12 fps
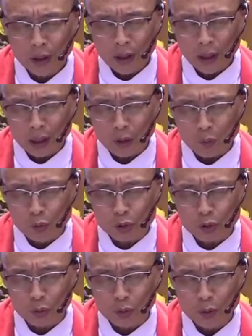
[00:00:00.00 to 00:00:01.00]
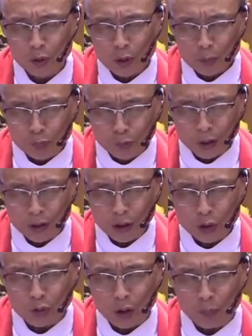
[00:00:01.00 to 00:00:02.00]
and also put it
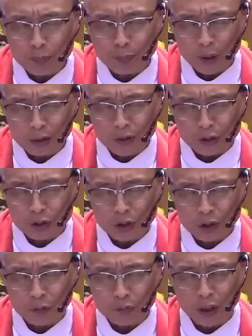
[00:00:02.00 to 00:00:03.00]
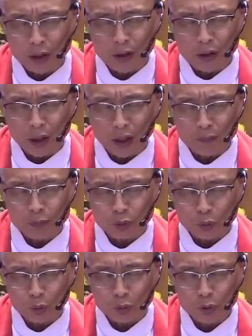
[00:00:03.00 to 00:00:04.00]
into our practice in our daily lives,
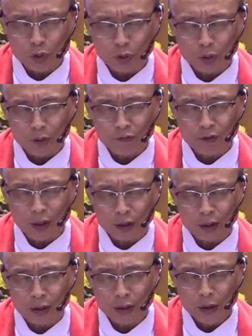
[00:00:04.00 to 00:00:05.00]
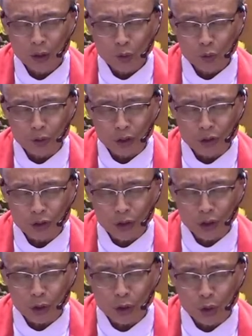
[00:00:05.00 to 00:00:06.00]
Lord, so that, Father, we can
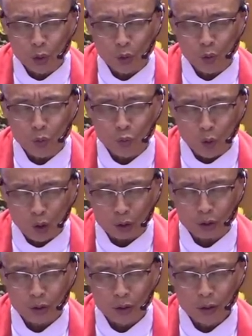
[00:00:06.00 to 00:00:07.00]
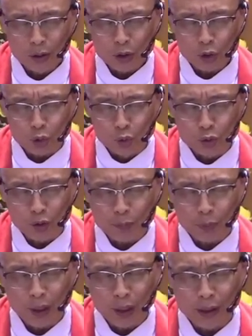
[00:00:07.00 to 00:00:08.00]
see your work through the
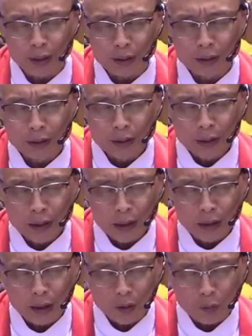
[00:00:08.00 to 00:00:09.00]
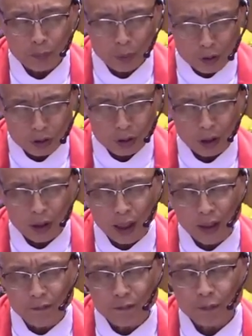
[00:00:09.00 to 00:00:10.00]
prayer in our personal
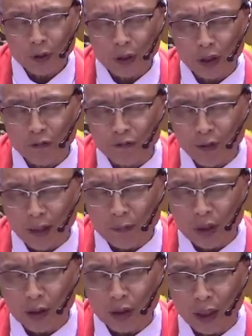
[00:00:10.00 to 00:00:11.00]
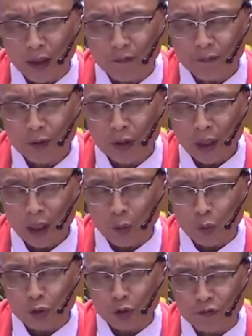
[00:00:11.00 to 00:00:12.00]
life, in our family life, and
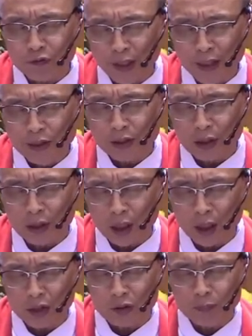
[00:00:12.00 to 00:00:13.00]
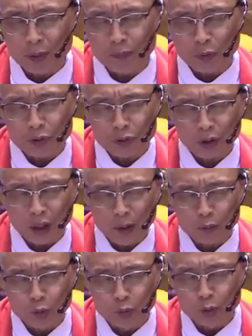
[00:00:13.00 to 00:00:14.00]
also friends and other people's
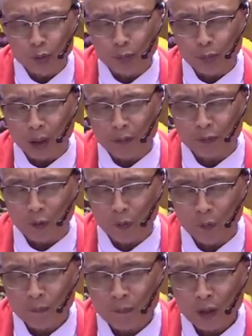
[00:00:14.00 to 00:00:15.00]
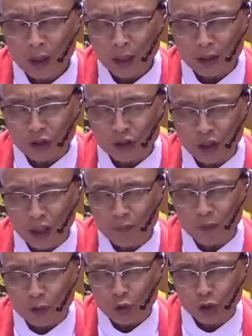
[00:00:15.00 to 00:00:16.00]
life whom we pray for, at the same
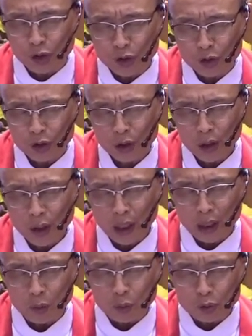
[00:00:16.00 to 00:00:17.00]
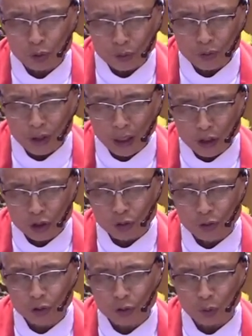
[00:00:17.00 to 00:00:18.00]
time, church and also
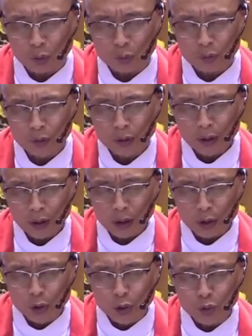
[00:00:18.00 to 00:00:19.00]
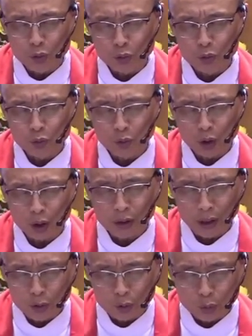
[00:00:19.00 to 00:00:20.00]
nations, Lord. And you
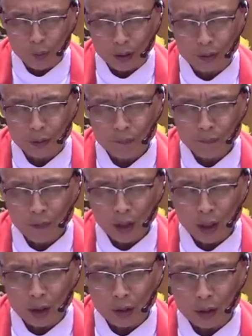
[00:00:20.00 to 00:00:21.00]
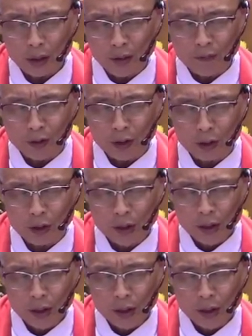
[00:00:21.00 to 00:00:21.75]
can do it. And having